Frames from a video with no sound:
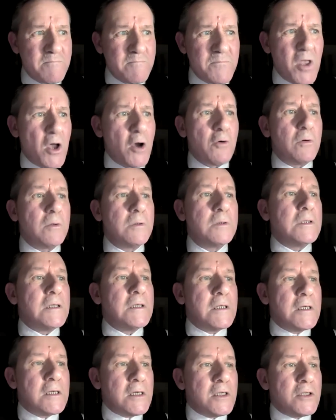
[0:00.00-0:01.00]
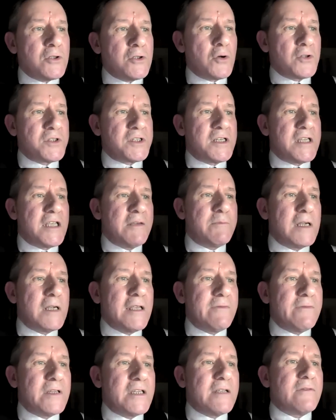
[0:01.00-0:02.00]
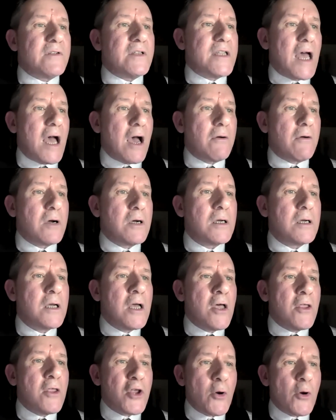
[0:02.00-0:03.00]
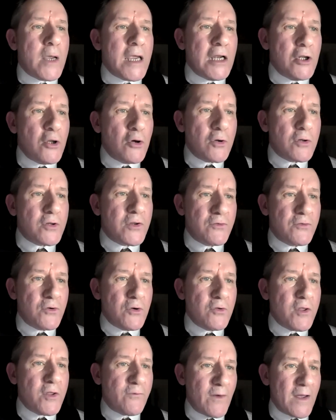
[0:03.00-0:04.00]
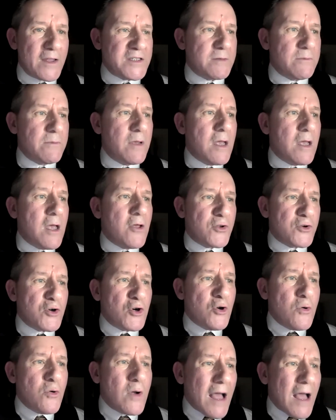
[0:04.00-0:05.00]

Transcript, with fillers: No, nor did he believe it even now. Though he looked through the phantom, through